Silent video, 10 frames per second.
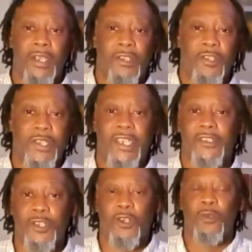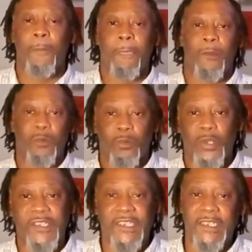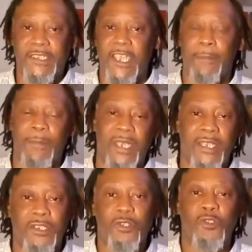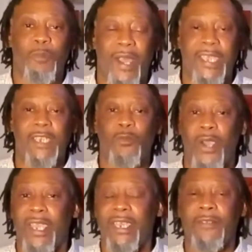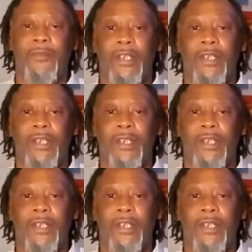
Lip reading: So yeah, so we see the tech being used by Heatwave.